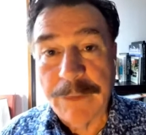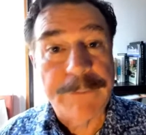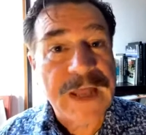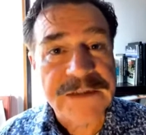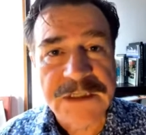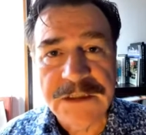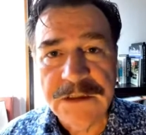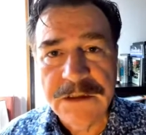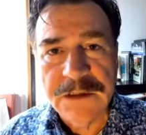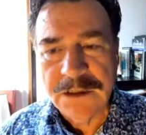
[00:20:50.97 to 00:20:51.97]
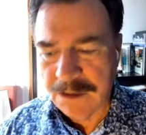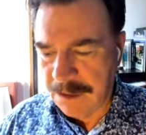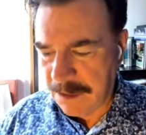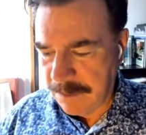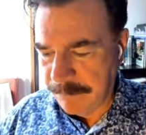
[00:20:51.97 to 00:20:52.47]
perplexing,
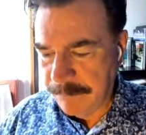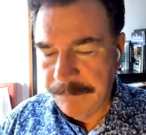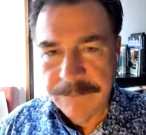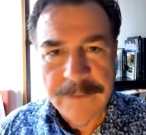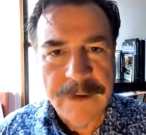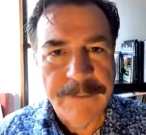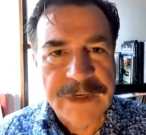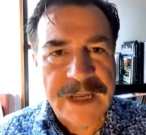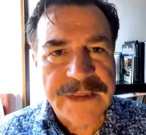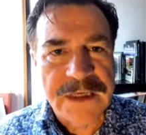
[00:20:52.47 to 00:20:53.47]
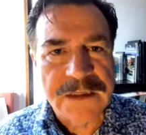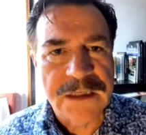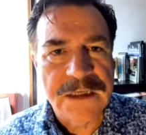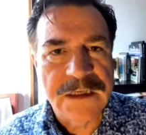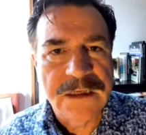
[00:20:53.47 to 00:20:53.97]
but I think
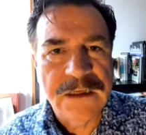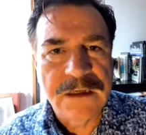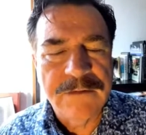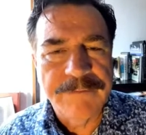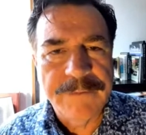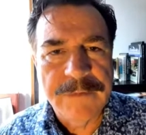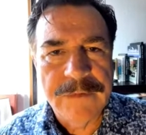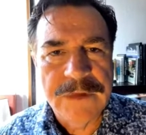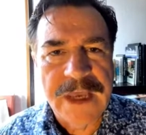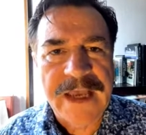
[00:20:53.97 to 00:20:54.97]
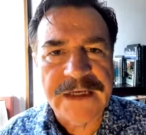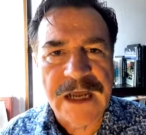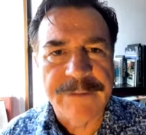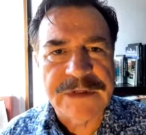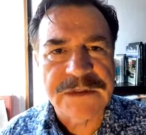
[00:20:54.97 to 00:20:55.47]
the
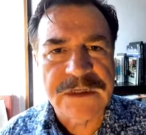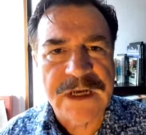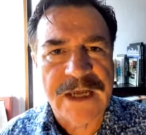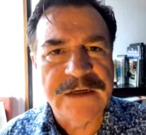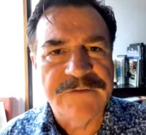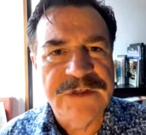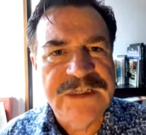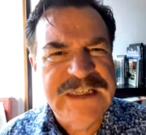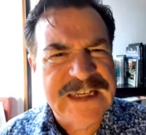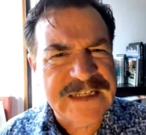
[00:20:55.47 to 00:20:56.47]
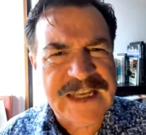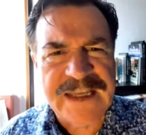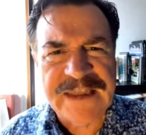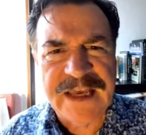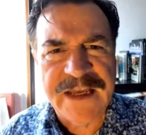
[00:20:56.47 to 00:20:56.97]
economics kind of
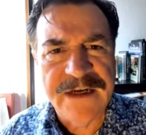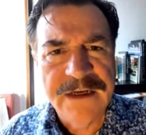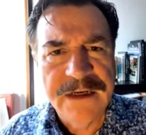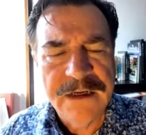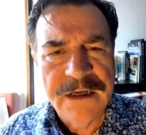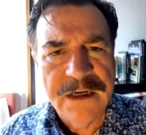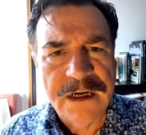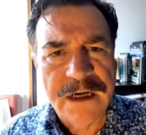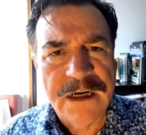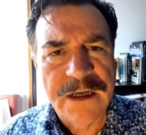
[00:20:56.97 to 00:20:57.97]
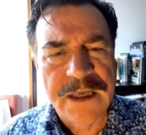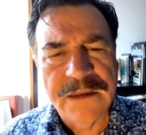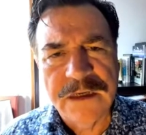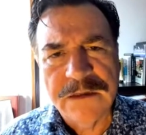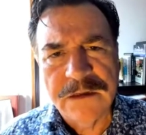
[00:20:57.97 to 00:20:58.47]
dictate that.
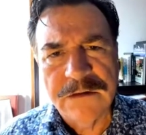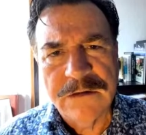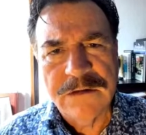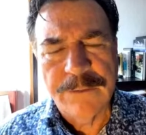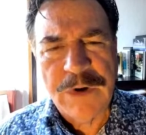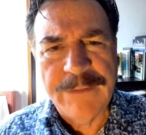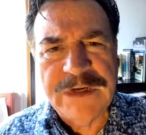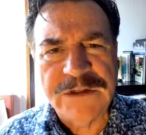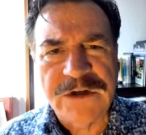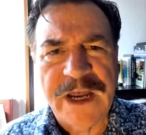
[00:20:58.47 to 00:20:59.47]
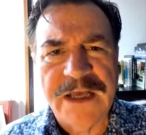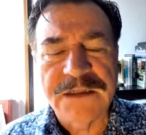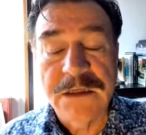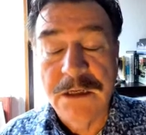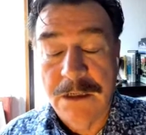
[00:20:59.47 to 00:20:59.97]
And the prime minister
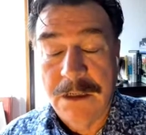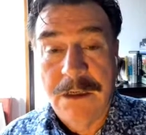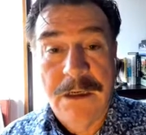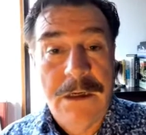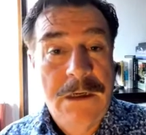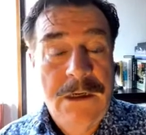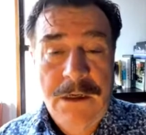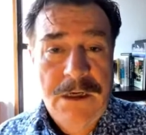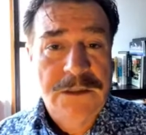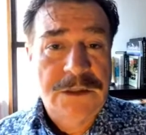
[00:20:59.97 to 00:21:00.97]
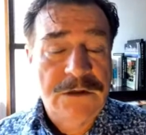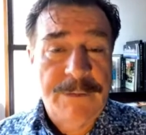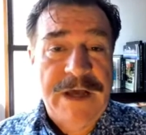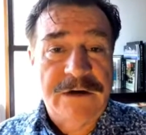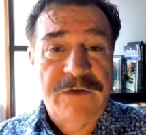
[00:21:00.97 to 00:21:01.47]
has a certain
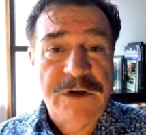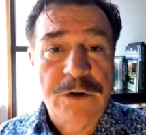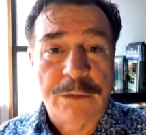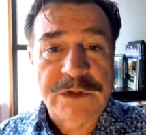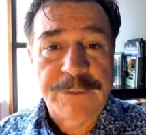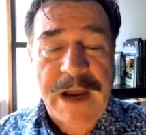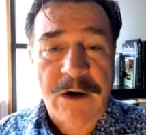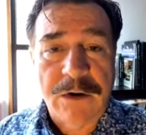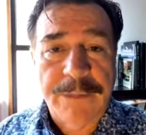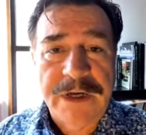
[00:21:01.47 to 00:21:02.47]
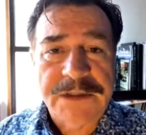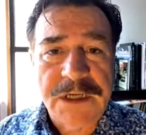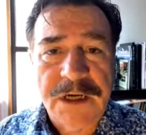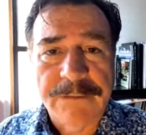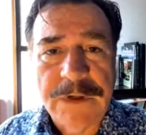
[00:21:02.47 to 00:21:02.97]
amount of enormous power, but
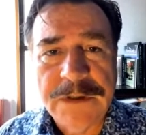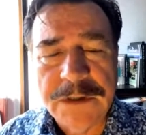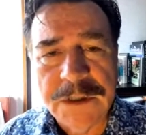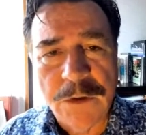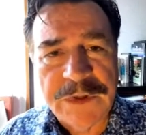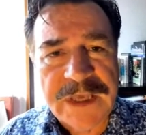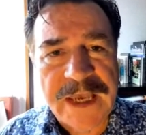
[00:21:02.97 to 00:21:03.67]
with